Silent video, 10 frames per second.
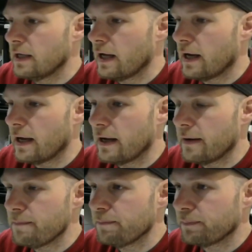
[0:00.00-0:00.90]

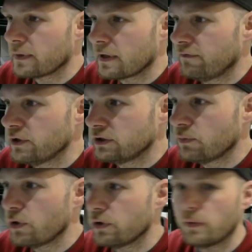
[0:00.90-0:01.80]
First of
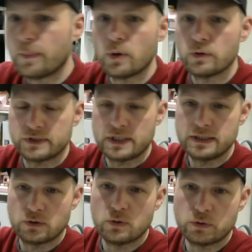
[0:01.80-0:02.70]
all, the report
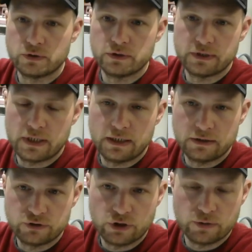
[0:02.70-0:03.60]
is ordered
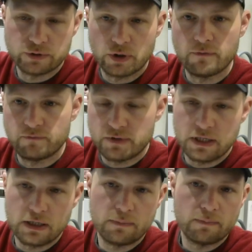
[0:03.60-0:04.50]
in terms of
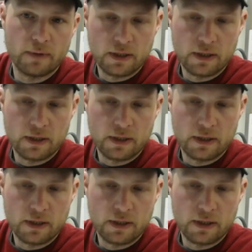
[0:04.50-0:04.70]
the